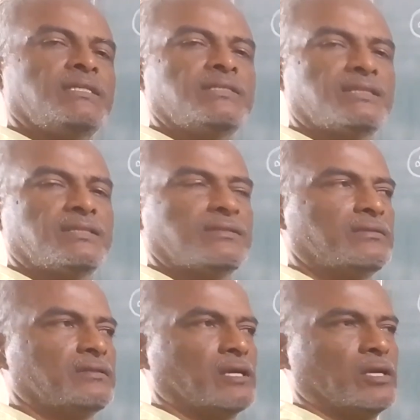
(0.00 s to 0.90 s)
Since
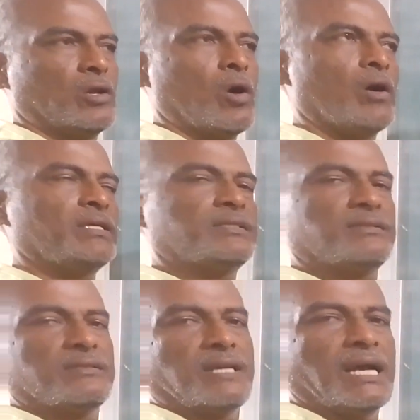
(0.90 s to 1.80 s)
the
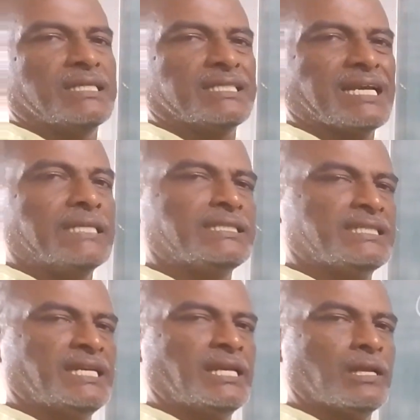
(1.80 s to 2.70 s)
noise has
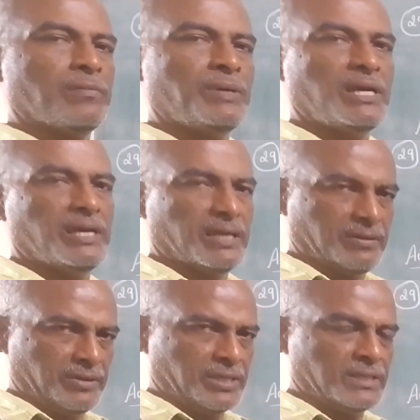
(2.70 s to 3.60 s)
considerably
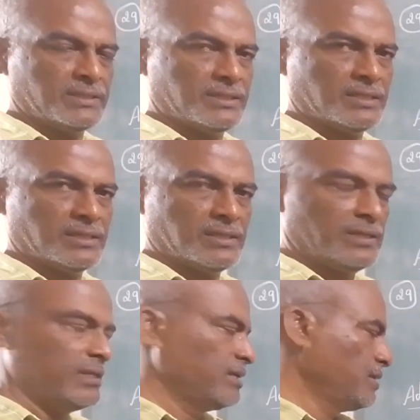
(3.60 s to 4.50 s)
decreased,
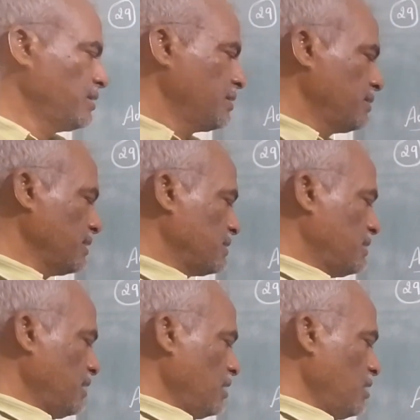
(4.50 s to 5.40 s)

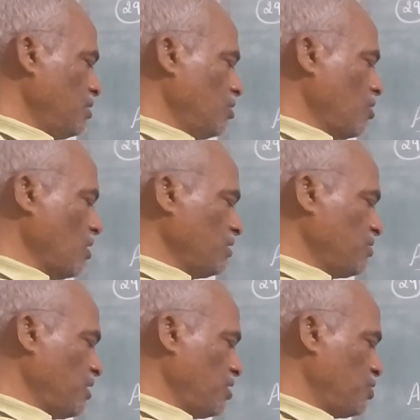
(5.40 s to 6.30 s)
the signal to
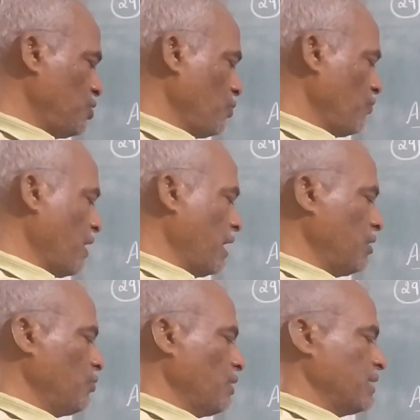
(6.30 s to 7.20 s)
noise ratio
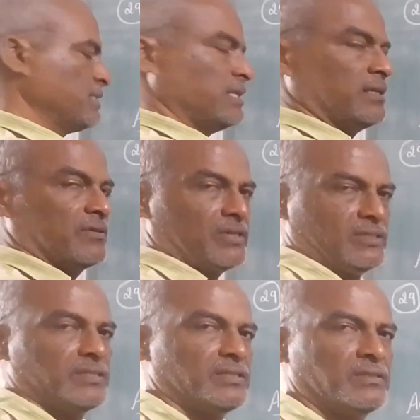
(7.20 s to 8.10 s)
value has
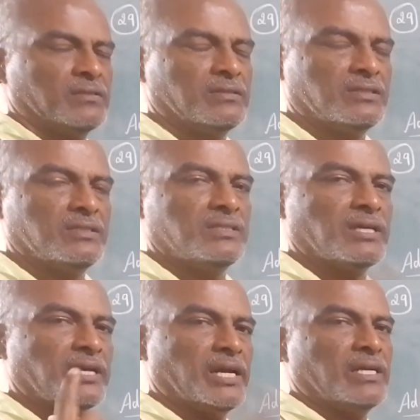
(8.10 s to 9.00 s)
increased. This
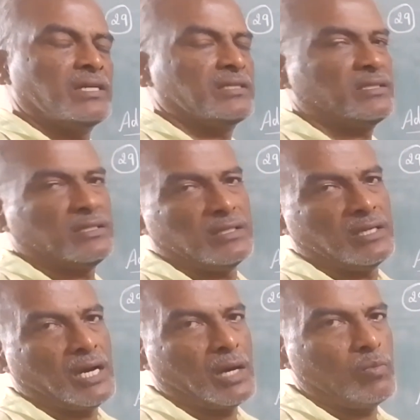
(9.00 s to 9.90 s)
is the greatest
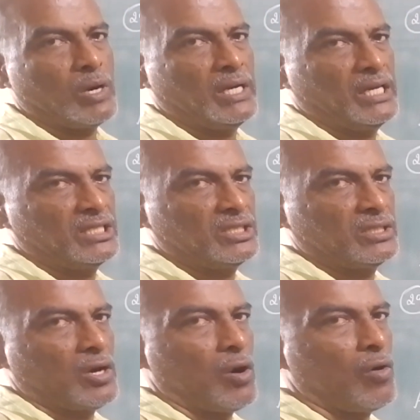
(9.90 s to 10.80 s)

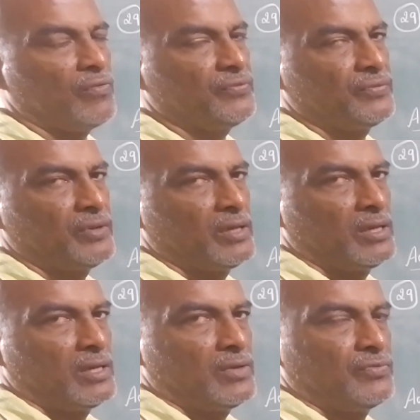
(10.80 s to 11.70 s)
advantage of
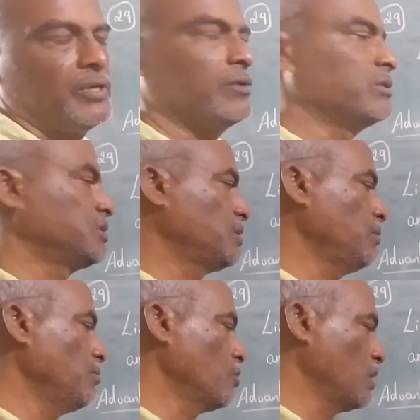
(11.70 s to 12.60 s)

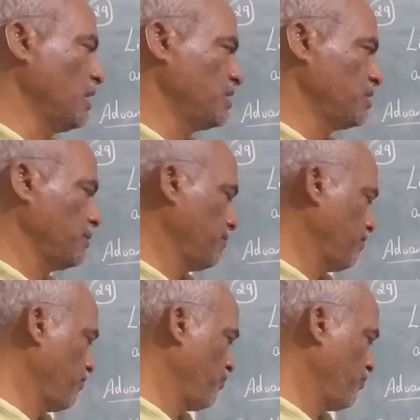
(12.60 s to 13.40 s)
frequency modulation.